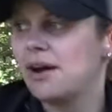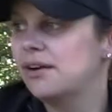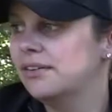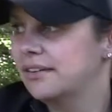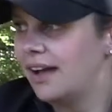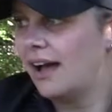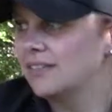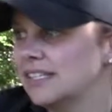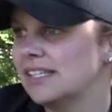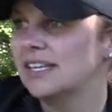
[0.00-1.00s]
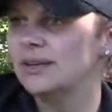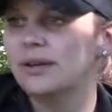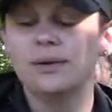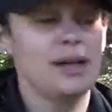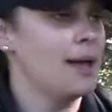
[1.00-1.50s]
out, obviously
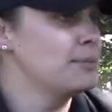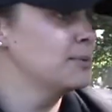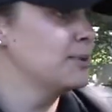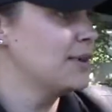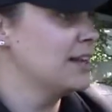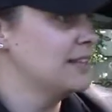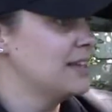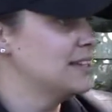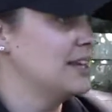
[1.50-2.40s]
it happened to be raining that